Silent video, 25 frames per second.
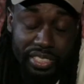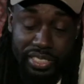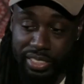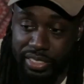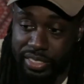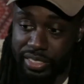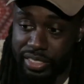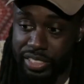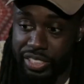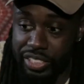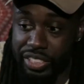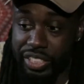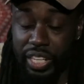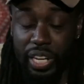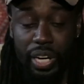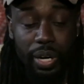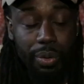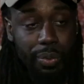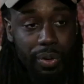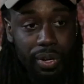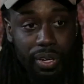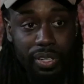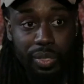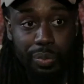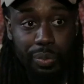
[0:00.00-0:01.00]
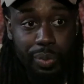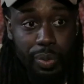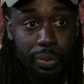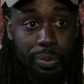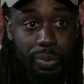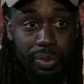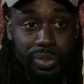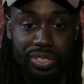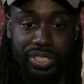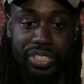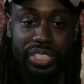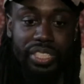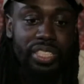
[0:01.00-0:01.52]
to share it with other
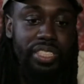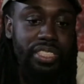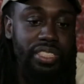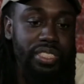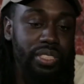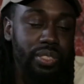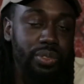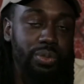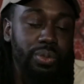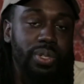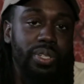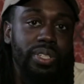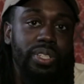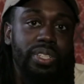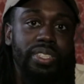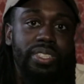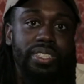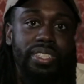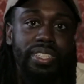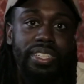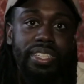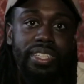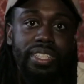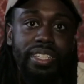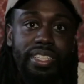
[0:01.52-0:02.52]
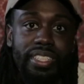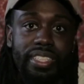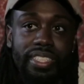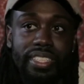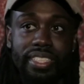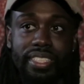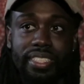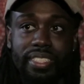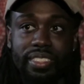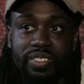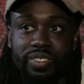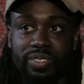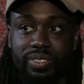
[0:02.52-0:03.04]
people and share it into the world.
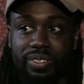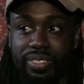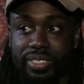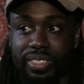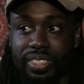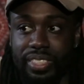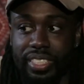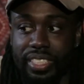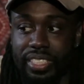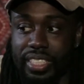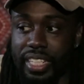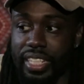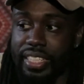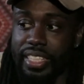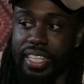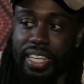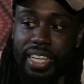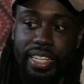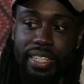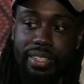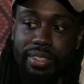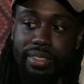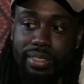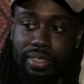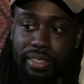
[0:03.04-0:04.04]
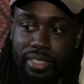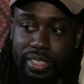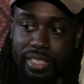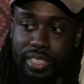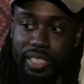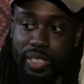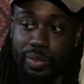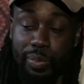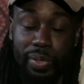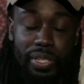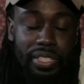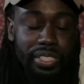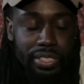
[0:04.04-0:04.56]
Because I think,
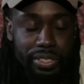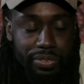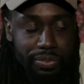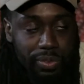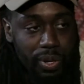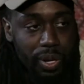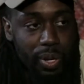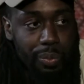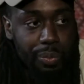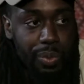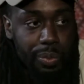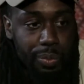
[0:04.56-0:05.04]
especially for our